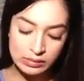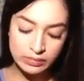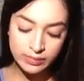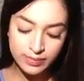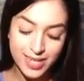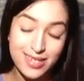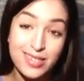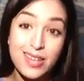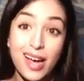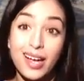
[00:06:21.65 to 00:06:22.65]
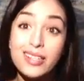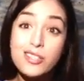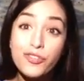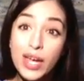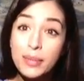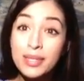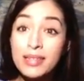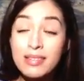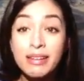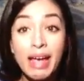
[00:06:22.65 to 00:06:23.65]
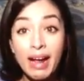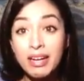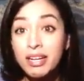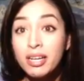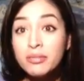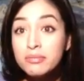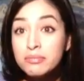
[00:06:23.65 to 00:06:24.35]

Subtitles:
My dad's family's in Canada.